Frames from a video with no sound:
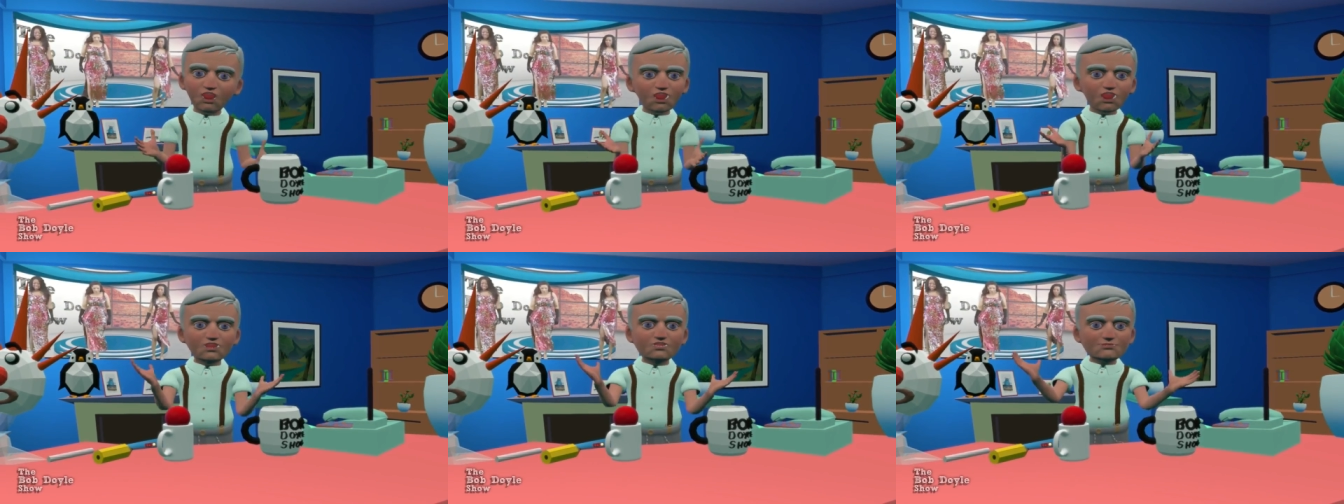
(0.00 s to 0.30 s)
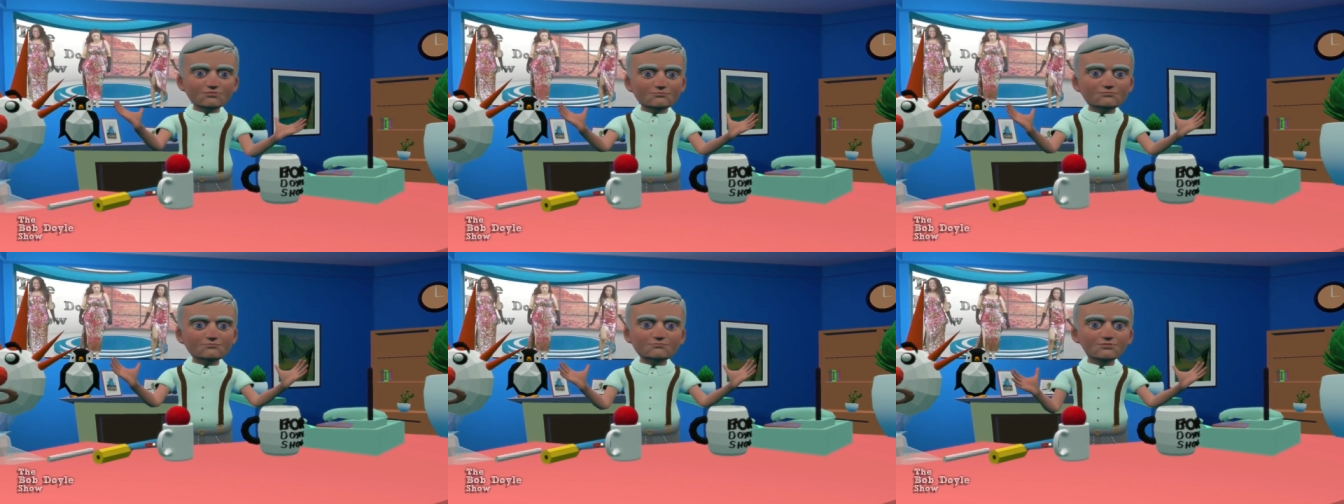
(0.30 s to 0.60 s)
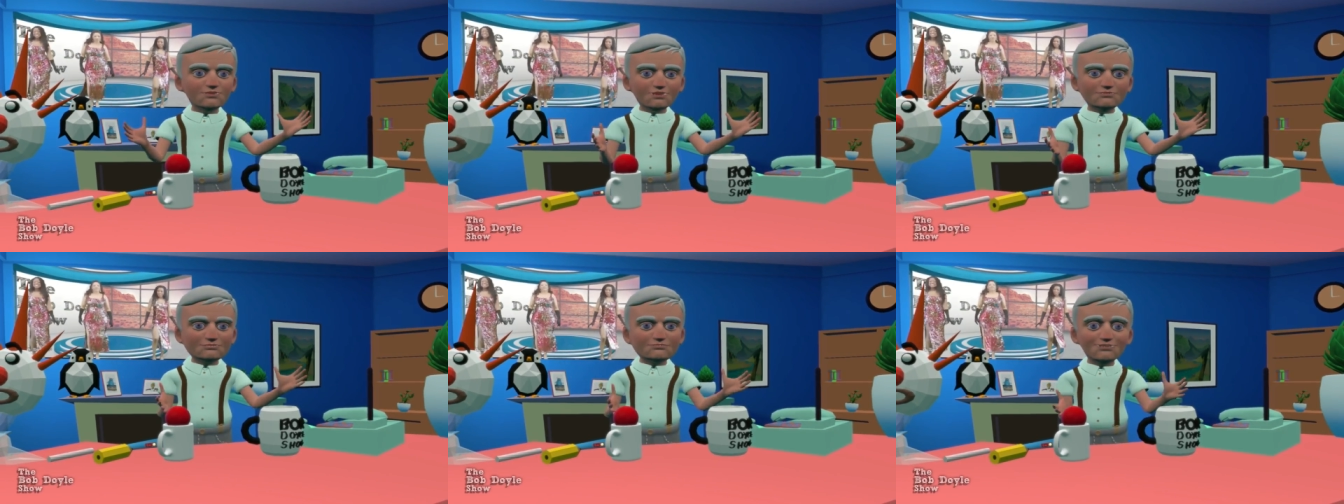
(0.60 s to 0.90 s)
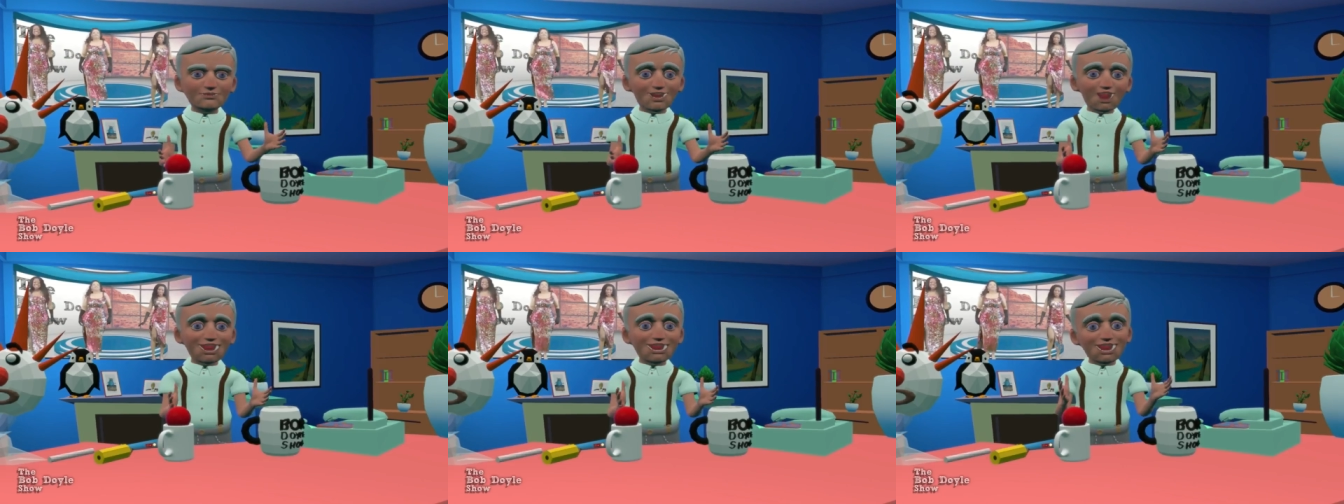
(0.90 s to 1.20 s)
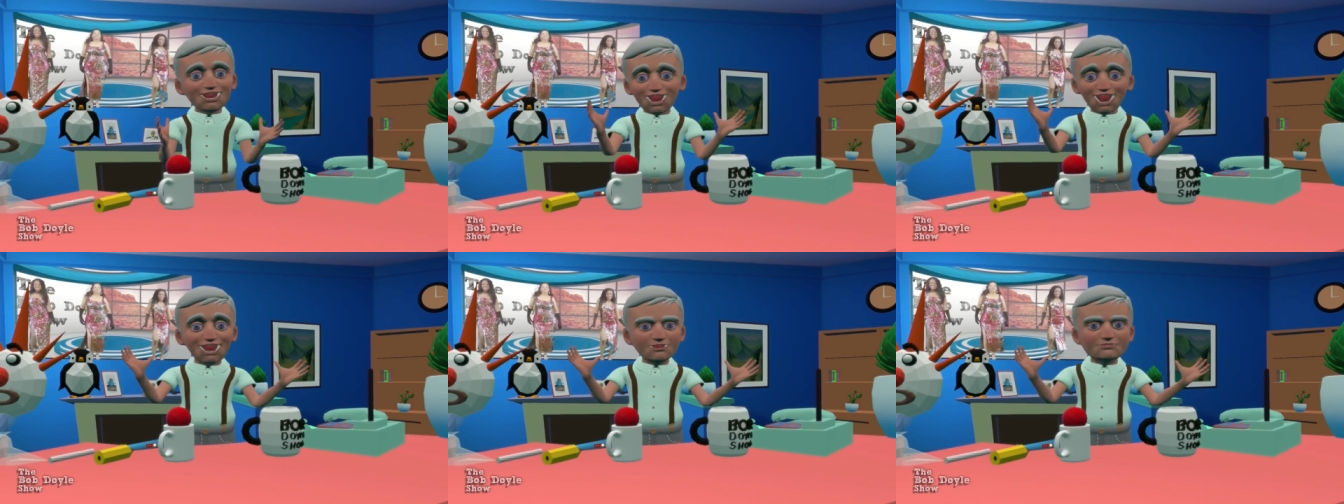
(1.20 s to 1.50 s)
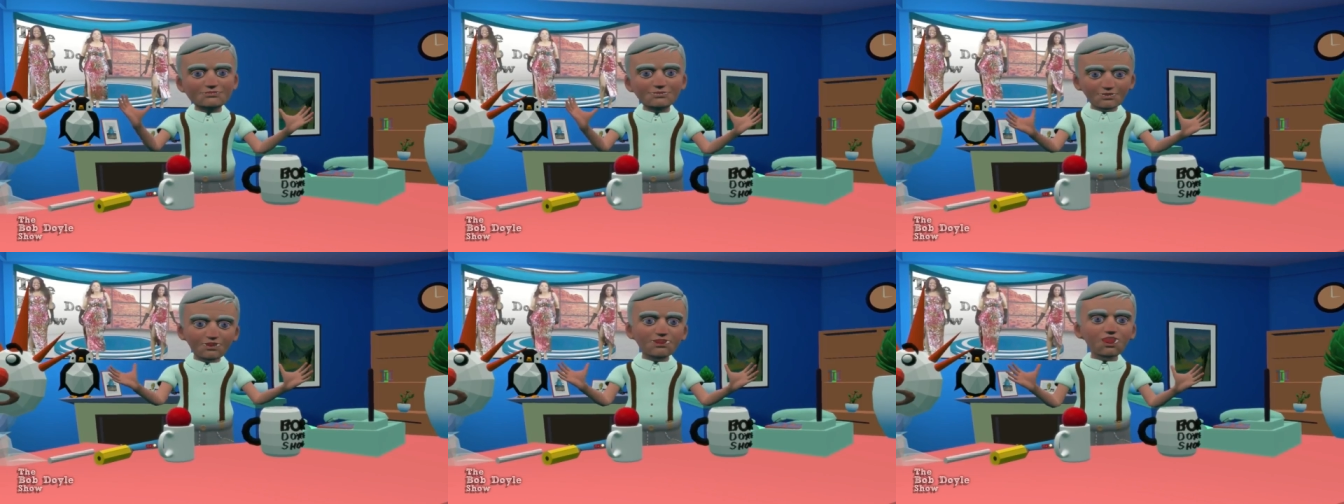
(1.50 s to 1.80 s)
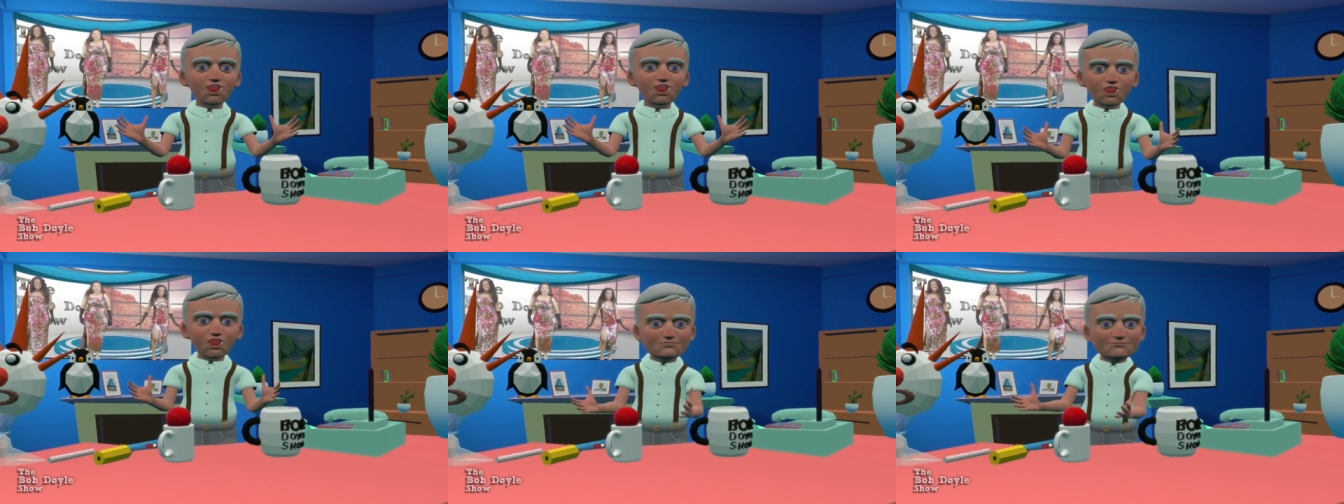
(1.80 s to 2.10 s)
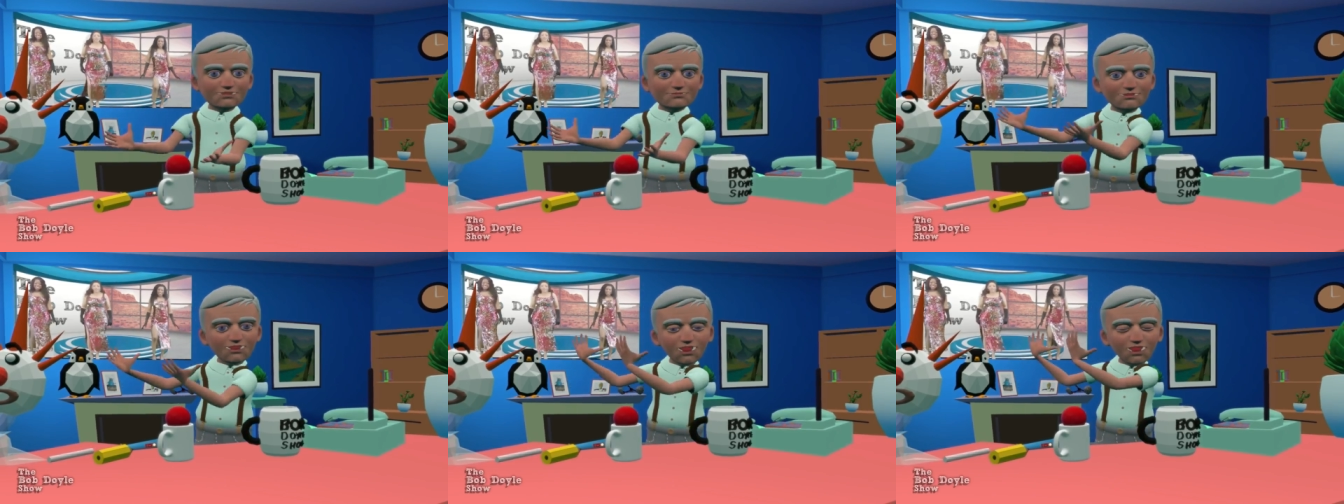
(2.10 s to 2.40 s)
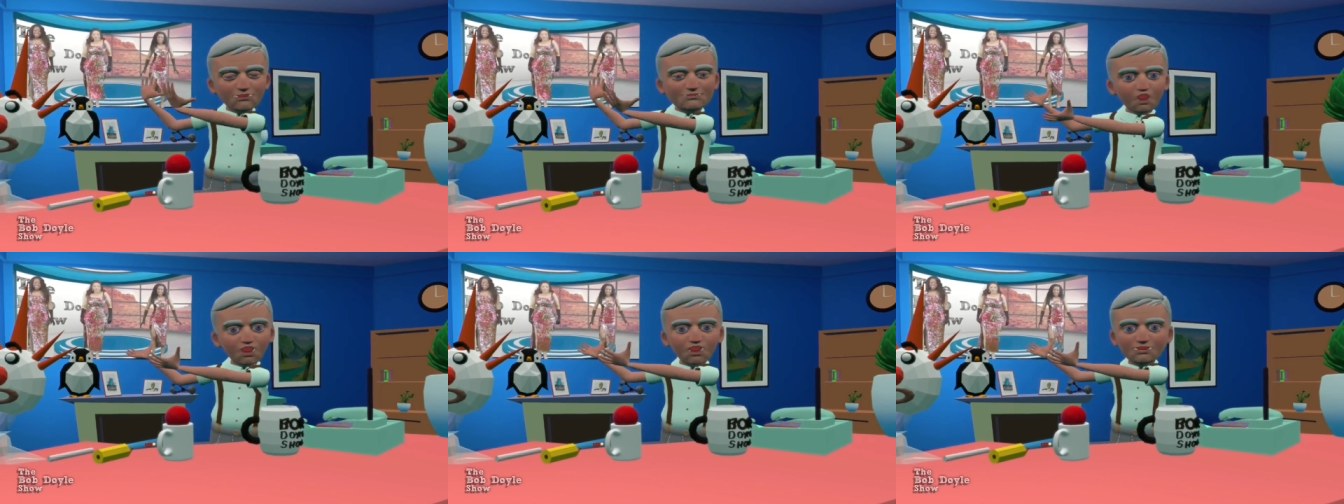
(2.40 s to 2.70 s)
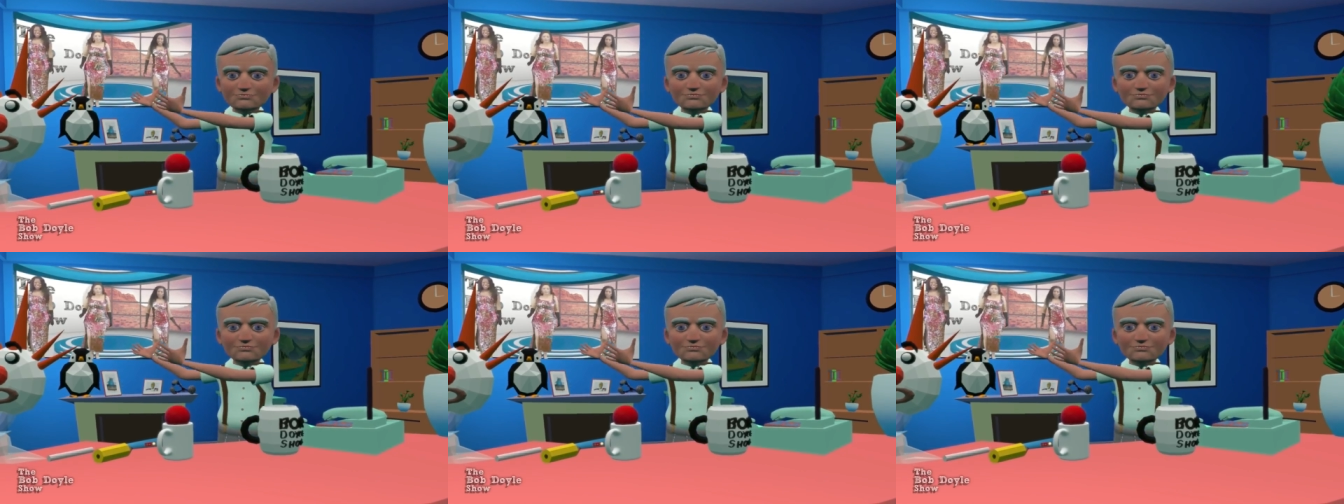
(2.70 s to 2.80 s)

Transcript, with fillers: It's VR Thursday on The Bob Doyle Show